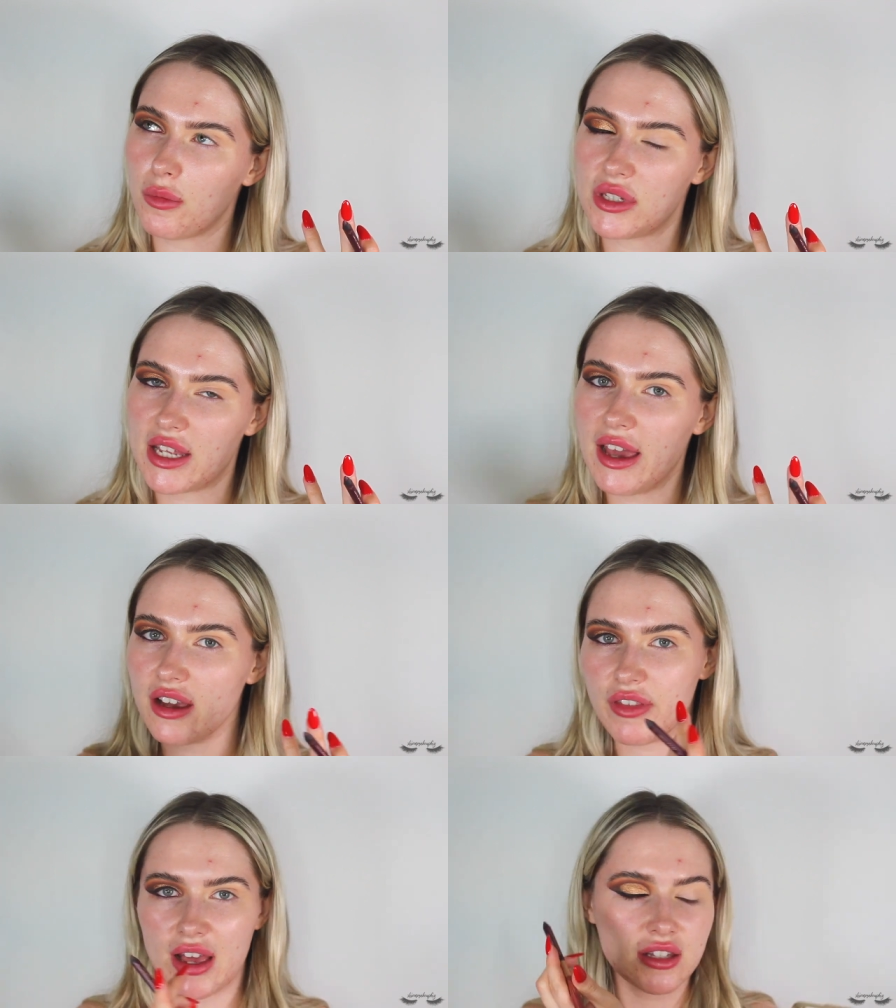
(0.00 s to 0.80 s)

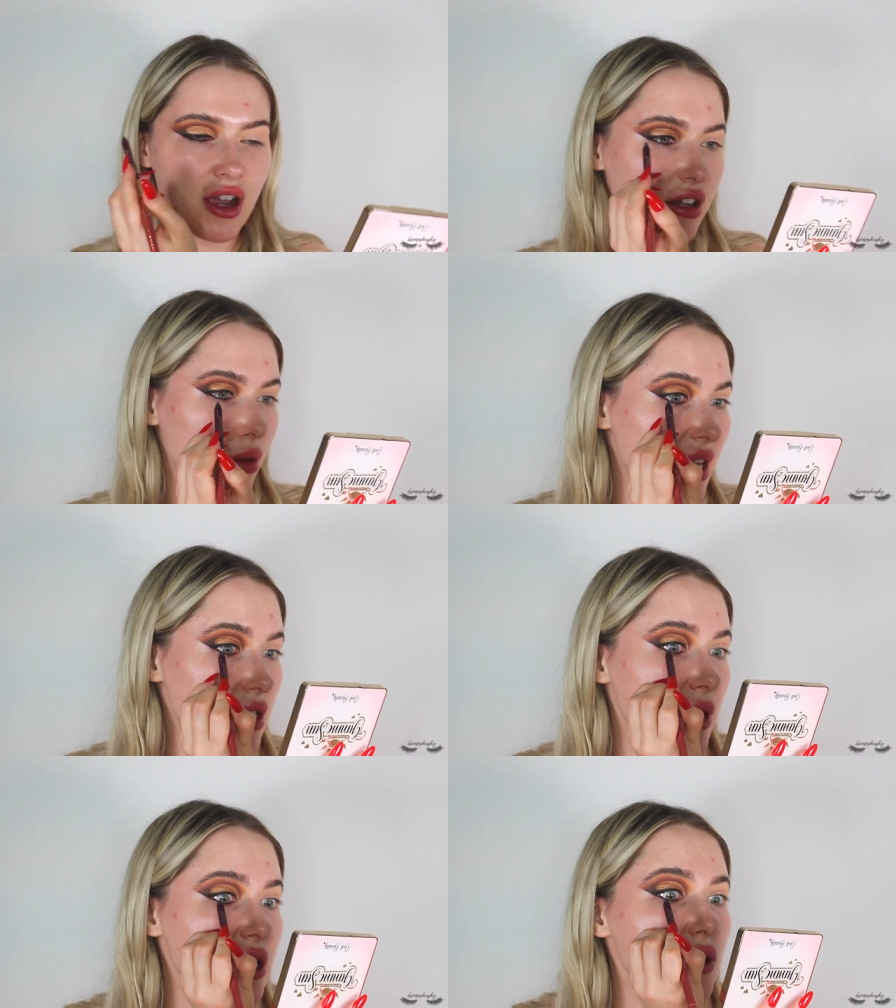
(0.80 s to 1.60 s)
upset. That's kind of the
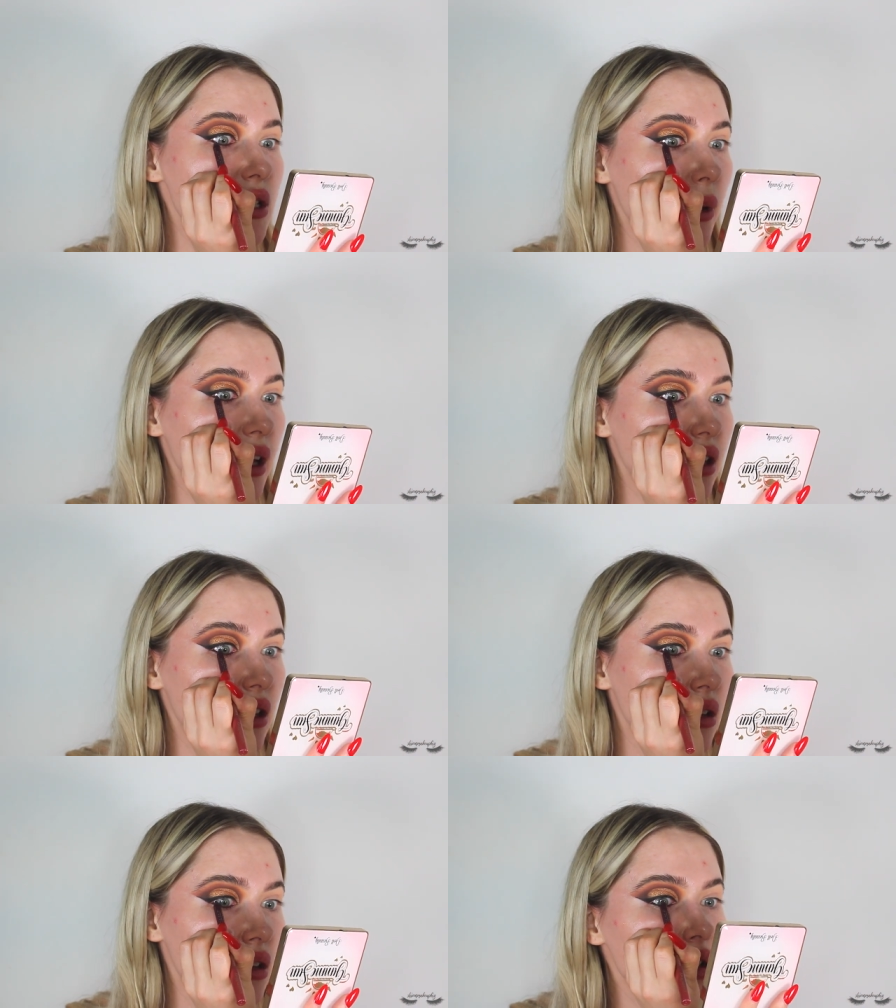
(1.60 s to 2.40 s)
best way to explain it.